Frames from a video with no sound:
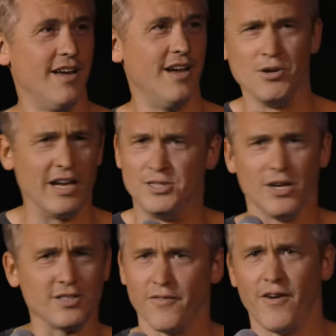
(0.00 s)
You got to
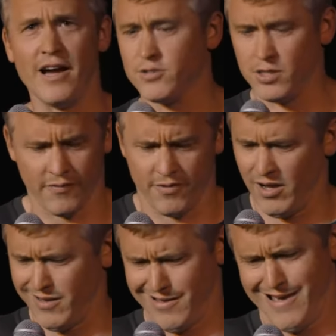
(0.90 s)
justify yourself. You're
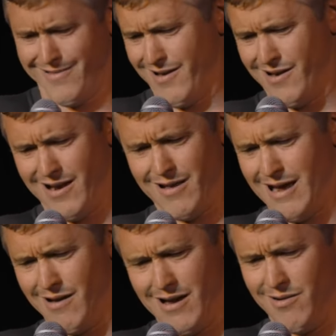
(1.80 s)
like, dude, I,
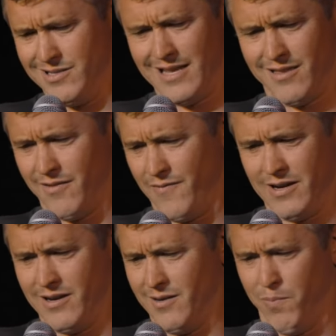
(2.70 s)
I, was at the
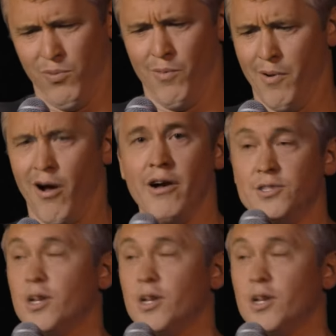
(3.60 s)
fucking pool bar. He's